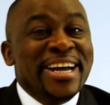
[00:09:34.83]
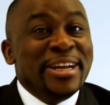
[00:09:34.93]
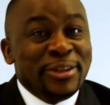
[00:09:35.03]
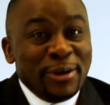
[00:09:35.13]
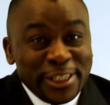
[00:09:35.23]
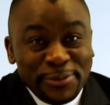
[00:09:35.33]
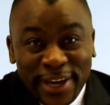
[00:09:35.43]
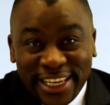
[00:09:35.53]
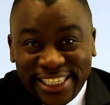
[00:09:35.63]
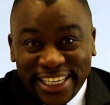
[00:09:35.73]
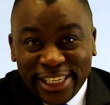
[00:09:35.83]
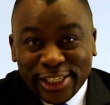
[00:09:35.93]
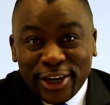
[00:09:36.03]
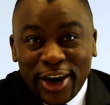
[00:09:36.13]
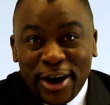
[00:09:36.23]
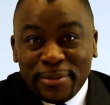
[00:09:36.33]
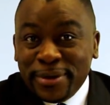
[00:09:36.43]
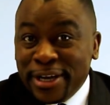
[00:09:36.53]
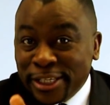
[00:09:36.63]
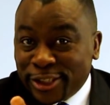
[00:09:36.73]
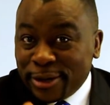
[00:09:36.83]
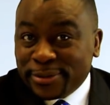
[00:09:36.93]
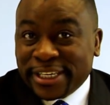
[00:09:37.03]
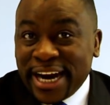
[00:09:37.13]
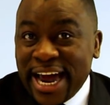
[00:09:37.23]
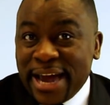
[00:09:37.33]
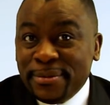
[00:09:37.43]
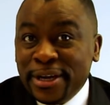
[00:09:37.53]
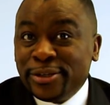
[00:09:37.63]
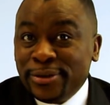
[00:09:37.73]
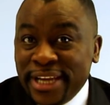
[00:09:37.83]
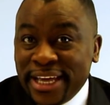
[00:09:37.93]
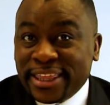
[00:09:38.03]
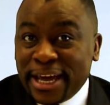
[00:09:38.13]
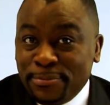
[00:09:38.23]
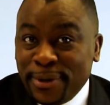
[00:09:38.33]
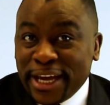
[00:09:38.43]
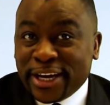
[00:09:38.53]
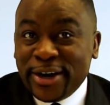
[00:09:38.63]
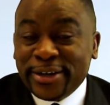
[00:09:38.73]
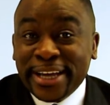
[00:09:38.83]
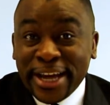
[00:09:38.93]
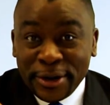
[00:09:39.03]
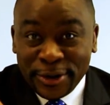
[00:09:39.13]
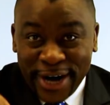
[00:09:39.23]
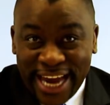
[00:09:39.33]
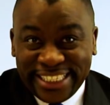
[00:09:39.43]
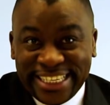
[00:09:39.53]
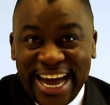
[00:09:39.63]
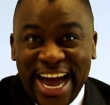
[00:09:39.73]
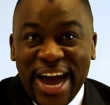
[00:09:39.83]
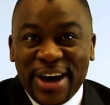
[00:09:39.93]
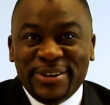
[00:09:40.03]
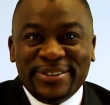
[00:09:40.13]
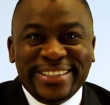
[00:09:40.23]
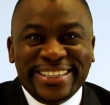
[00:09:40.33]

Don't be a cheeky scrub. Subscribe to Nathan Bacon right now.